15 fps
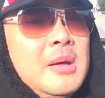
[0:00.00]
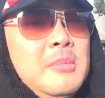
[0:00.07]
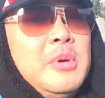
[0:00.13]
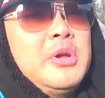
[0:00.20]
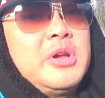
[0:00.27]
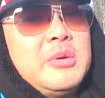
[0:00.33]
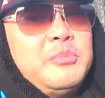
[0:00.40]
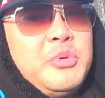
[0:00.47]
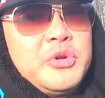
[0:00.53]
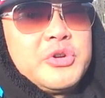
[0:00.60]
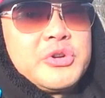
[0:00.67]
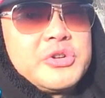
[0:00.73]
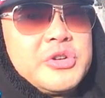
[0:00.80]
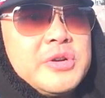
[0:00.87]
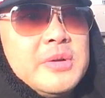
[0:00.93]
but you can put
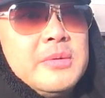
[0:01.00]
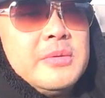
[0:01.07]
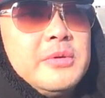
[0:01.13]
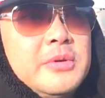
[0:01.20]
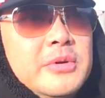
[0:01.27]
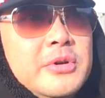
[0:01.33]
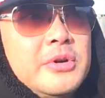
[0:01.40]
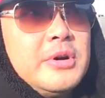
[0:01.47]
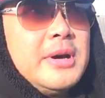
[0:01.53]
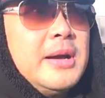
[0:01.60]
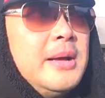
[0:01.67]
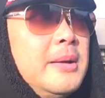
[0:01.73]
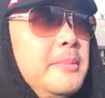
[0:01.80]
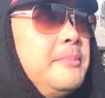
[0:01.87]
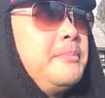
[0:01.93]
your your
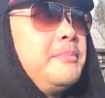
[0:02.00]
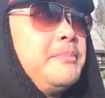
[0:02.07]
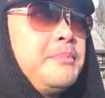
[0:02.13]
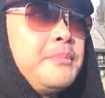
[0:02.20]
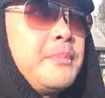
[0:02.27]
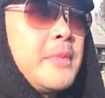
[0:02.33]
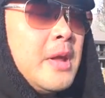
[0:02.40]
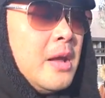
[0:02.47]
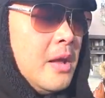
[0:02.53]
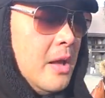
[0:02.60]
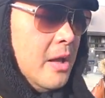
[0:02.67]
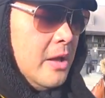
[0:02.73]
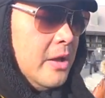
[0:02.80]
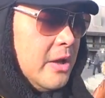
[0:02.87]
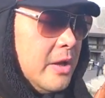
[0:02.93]

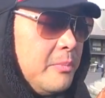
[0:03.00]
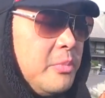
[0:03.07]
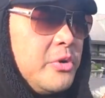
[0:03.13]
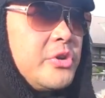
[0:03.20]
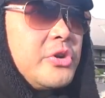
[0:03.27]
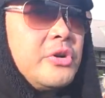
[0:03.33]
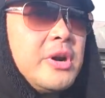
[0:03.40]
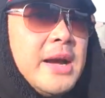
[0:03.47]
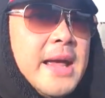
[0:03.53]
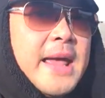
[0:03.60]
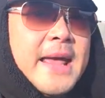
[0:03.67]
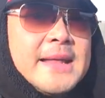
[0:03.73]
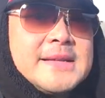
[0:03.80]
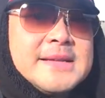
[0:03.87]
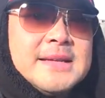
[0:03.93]
uh, you can put your uh,
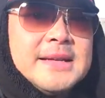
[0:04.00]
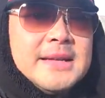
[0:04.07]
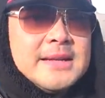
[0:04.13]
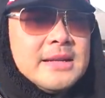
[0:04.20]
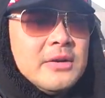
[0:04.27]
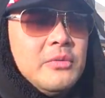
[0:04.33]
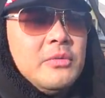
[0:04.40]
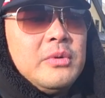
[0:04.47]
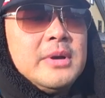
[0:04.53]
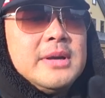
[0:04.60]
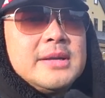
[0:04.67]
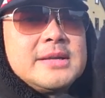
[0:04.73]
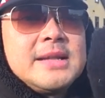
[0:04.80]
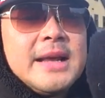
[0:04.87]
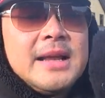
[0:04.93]
hands in it.
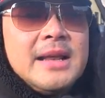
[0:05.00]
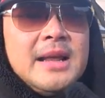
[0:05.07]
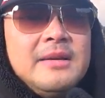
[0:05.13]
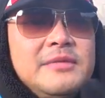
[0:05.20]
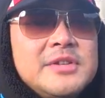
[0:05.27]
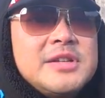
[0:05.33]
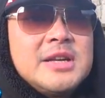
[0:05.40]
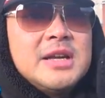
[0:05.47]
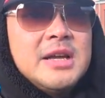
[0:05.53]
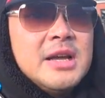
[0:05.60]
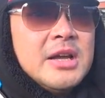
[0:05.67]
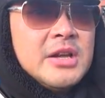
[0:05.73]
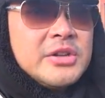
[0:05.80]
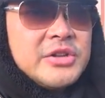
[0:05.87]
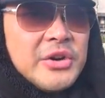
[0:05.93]
It's like gloves,
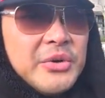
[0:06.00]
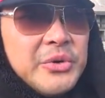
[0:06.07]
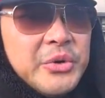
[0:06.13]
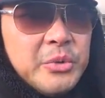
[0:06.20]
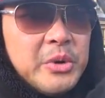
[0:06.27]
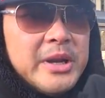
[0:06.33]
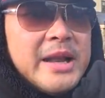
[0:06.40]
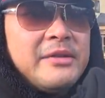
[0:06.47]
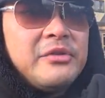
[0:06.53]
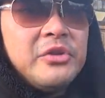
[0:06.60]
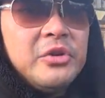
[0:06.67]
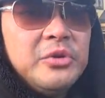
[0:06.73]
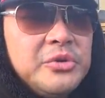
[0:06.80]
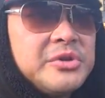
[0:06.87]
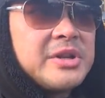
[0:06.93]
so you would never
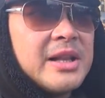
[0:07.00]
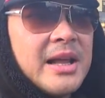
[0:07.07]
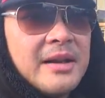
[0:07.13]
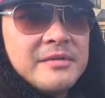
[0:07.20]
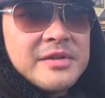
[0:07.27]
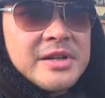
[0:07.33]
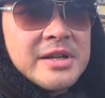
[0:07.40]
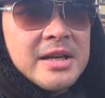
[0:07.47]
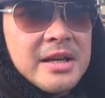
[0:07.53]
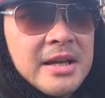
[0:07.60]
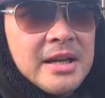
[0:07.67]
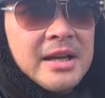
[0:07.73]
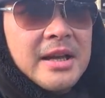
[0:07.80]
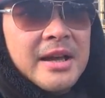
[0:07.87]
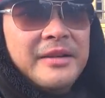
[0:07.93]
lose gloves
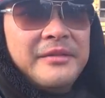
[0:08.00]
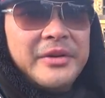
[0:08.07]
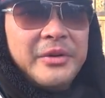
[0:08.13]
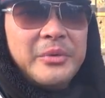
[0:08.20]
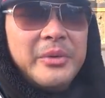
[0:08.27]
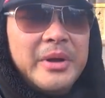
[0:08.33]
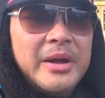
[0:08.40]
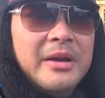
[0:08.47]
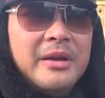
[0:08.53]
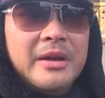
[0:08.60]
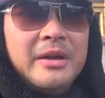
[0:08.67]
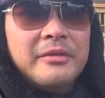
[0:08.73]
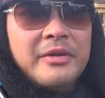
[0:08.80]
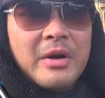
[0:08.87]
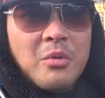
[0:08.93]
if you
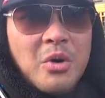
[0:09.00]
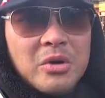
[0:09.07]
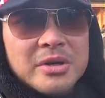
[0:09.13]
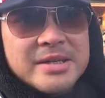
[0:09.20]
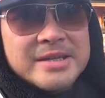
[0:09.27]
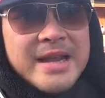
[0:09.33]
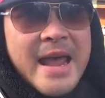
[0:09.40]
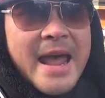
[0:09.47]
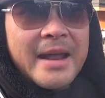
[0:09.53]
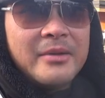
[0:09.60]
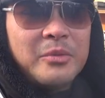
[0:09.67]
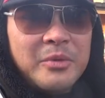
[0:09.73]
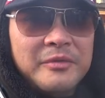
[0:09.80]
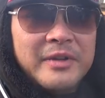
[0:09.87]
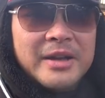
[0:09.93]
if I wore this
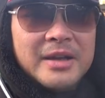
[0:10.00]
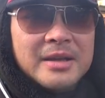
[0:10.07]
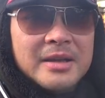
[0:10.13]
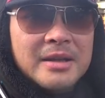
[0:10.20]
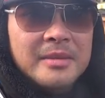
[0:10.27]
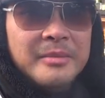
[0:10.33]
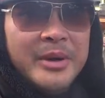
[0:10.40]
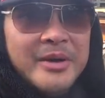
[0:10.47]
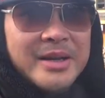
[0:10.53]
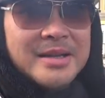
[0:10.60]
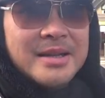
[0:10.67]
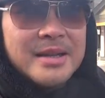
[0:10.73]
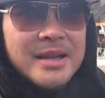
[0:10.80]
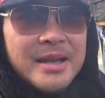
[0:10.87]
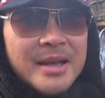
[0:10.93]
hat with uh,
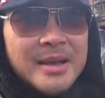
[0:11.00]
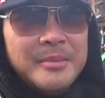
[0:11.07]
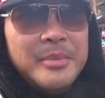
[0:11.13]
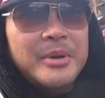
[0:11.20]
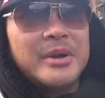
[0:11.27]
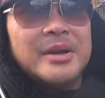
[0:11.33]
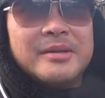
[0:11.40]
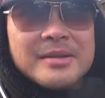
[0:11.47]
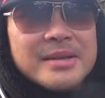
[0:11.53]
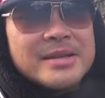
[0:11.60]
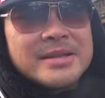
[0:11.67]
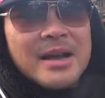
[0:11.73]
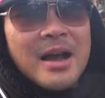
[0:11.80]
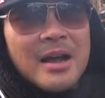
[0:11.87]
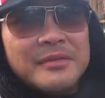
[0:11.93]
built-in built-in
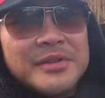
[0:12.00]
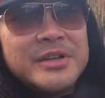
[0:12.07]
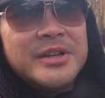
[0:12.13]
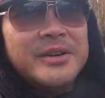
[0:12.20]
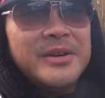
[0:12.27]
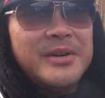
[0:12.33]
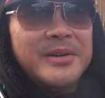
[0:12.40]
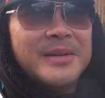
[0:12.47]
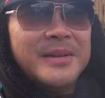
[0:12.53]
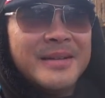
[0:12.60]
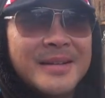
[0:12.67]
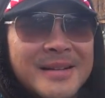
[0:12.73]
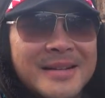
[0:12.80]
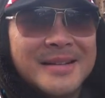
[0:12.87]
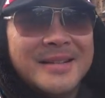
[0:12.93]
scarves. You know,
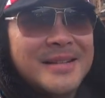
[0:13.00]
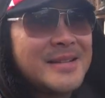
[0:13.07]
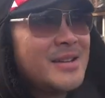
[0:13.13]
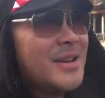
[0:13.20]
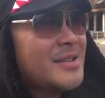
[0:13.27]
that's